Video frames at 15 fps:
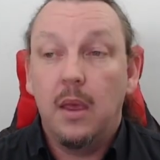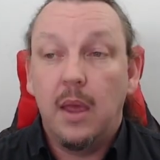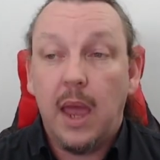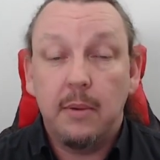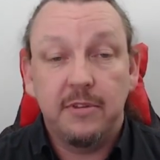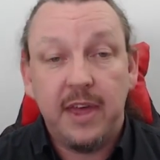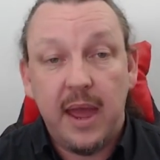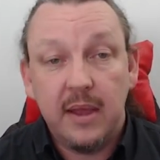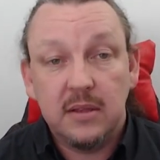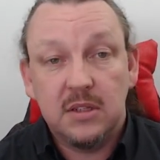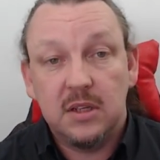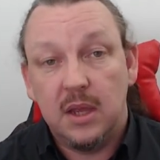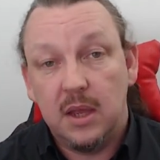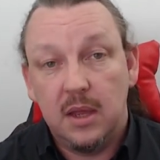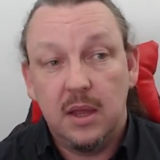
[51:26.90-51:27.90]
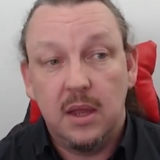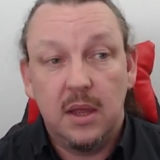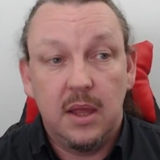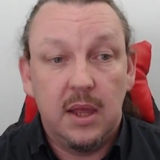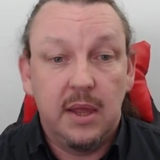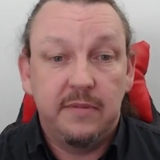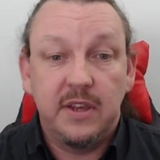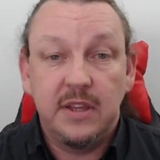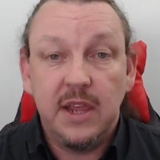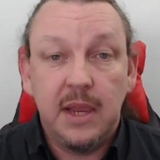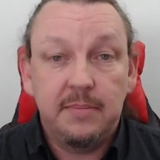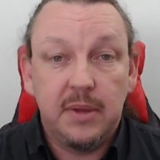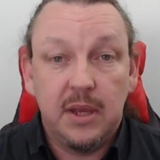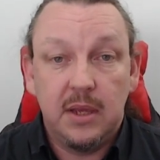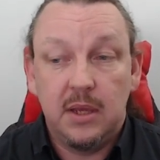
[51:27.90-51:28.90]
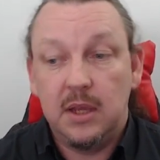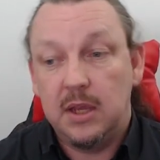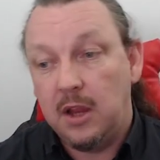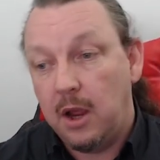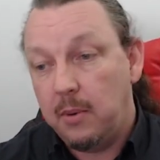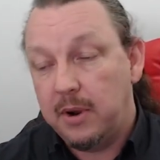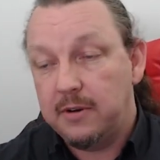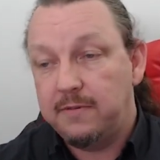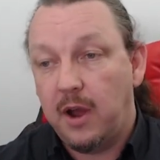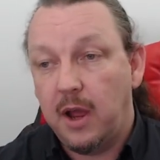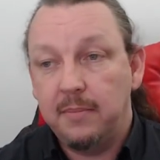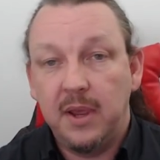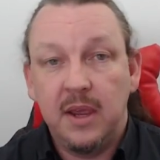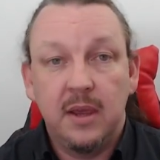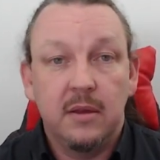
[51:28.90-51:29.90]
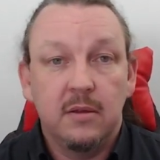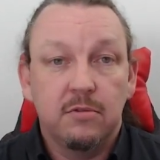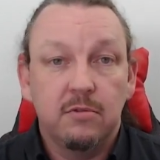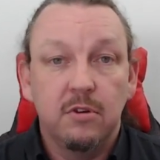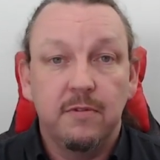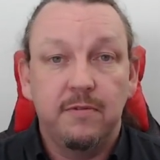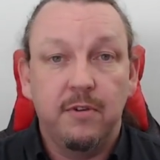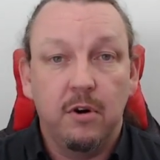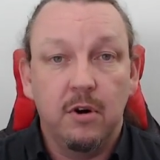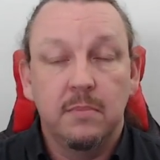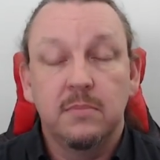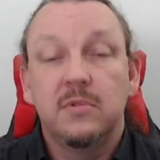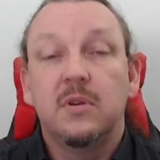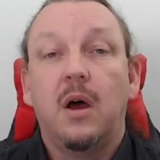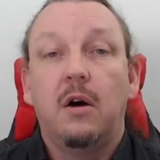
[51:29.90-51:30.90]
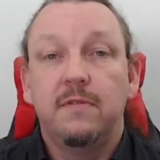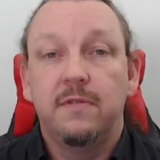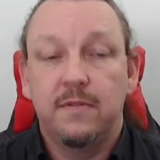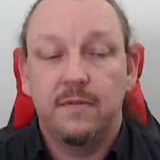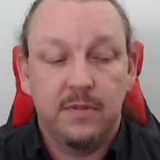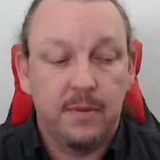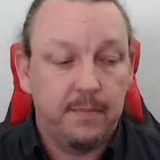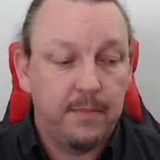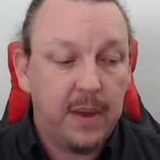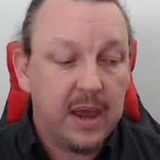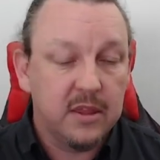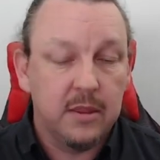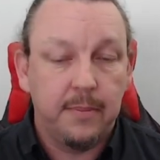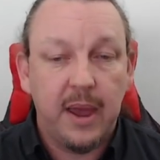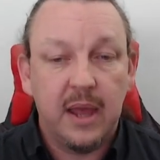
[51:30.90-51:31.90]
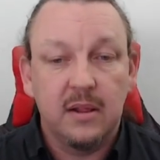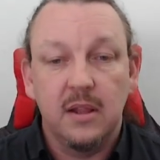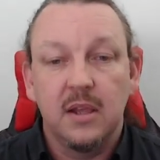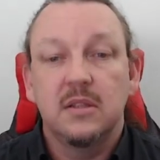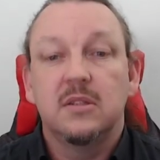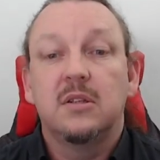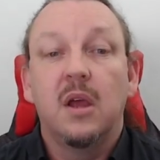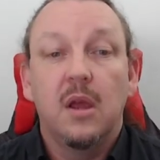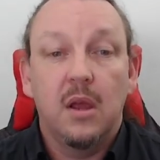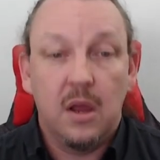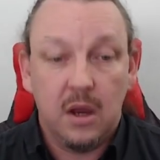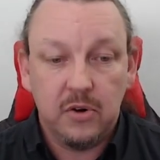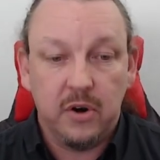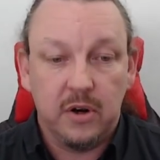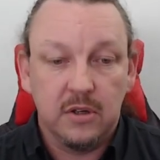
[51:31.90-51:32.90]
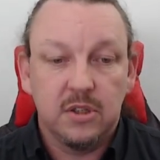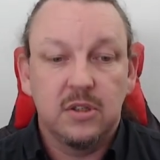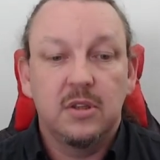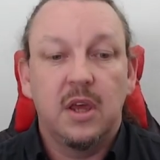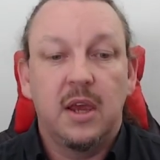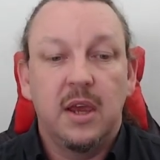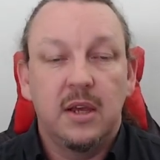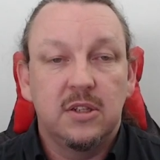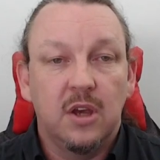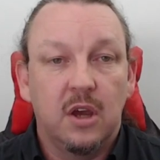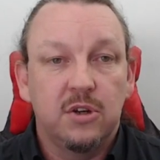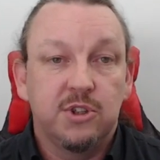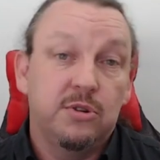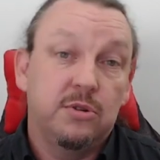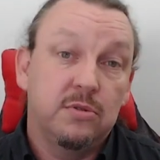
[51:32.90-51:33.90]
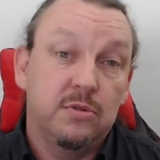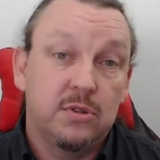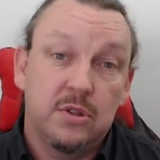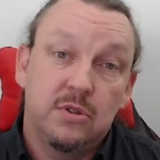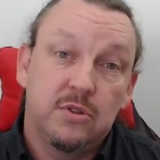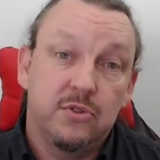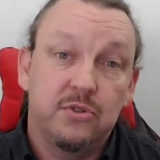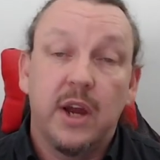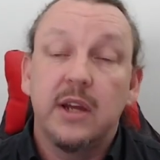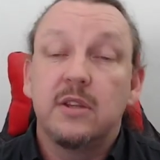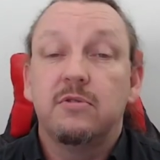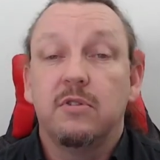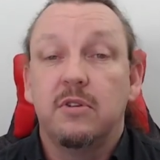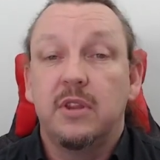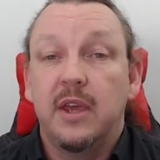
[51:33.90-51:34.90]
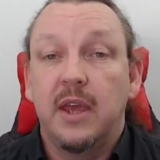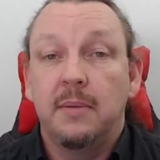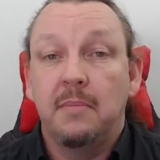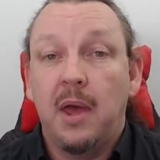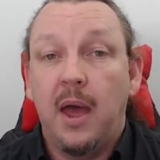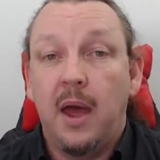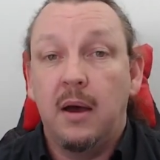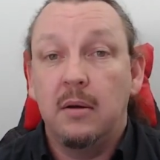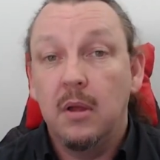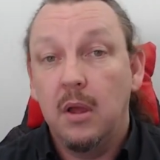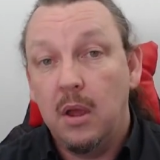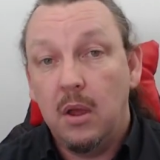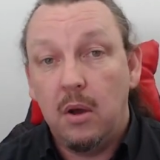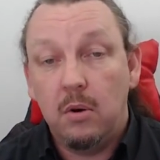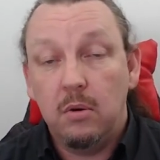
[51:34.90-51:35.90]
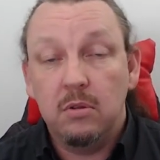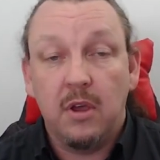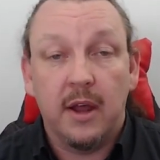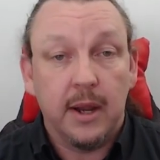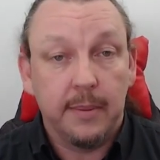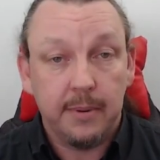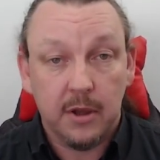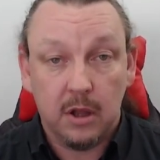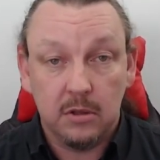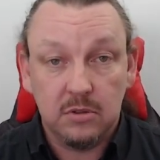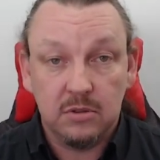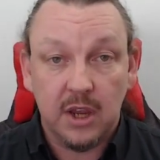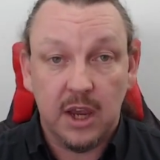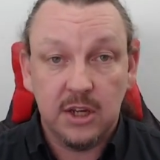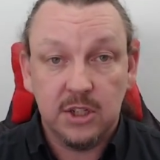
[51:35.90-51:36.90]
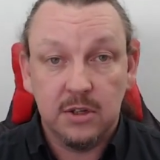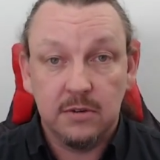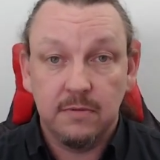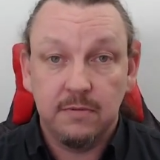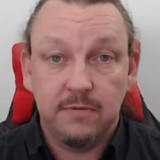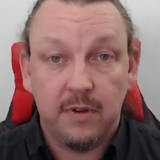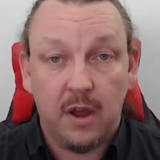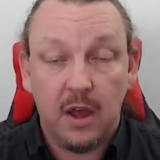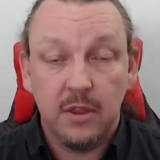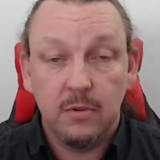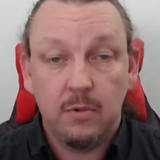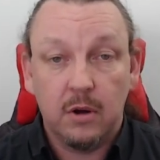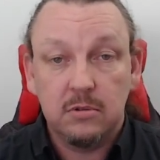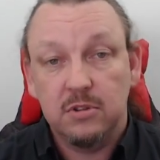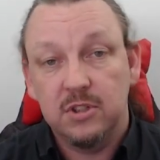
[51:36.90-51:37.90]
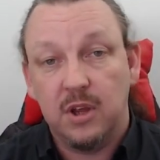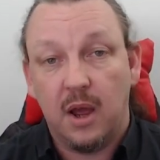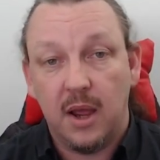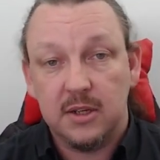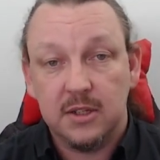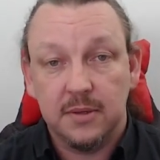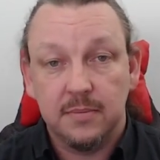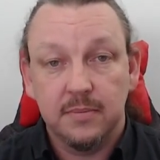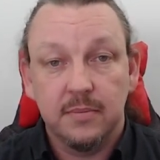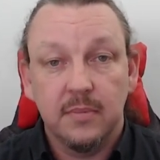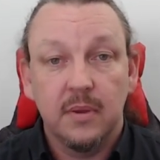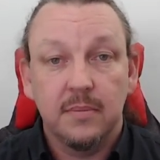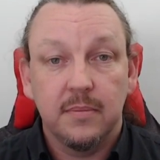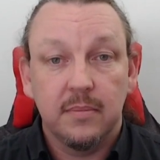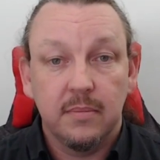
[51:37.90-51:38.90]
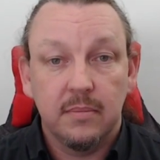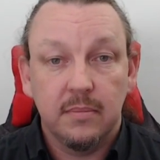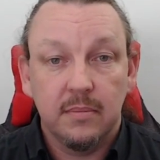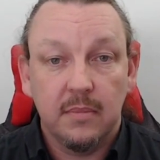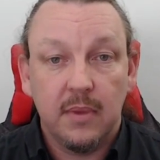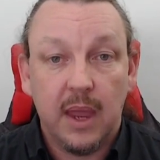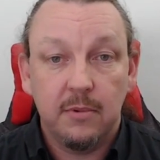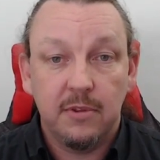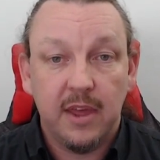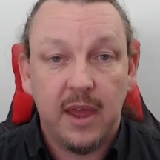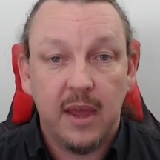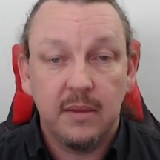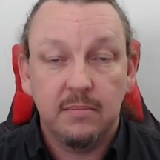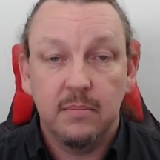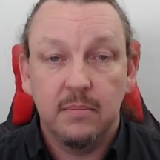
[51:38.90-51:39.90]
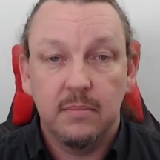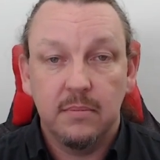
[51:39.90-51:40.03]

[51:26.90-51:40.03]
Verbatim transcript: And with that, if you need me, you know where to find me, through the forums, off the back of the Padlet, across the socials, direct through the email, or line up a consultation via the Wattle site. And with that,